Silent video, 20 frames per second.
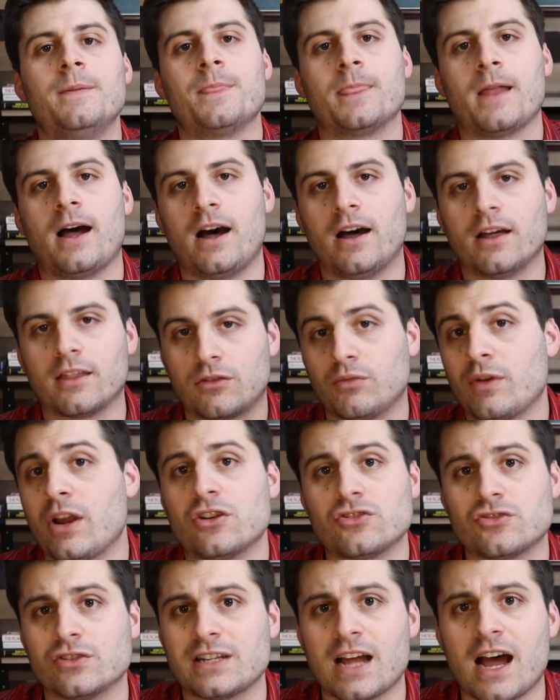
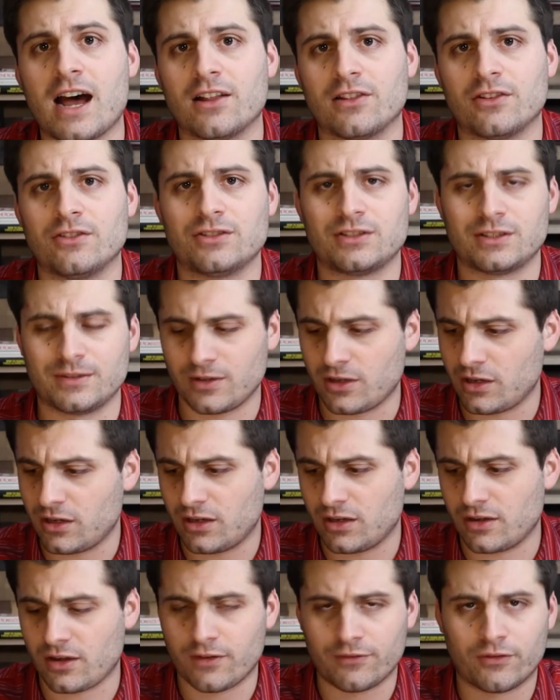$300
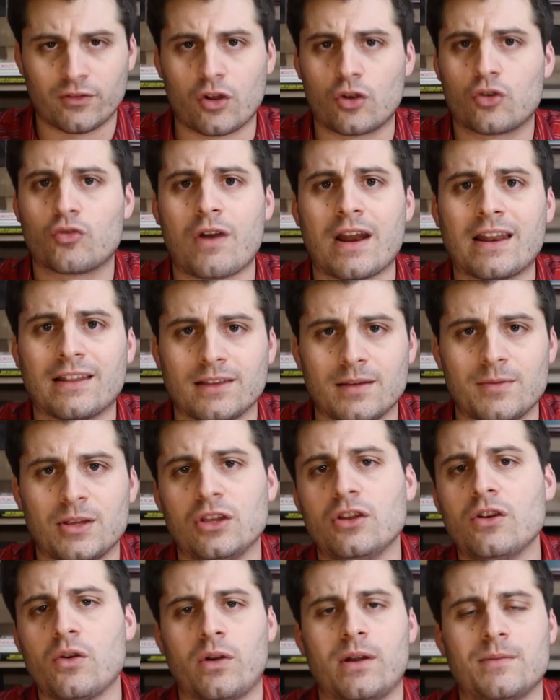of credit limit,
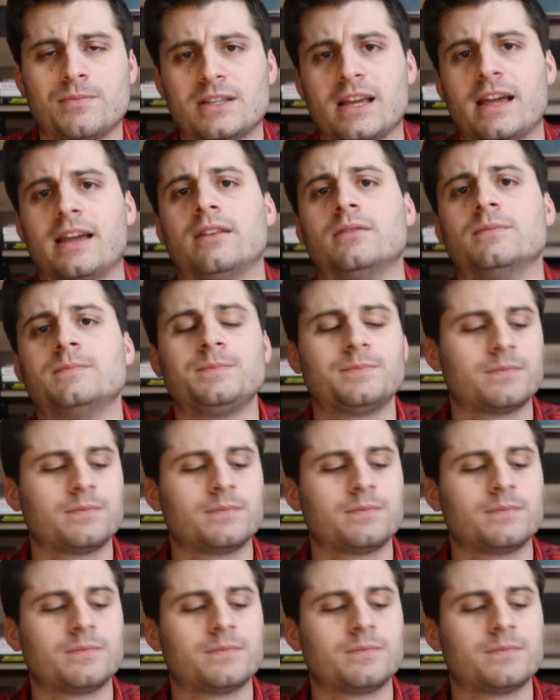you know what I'm saying.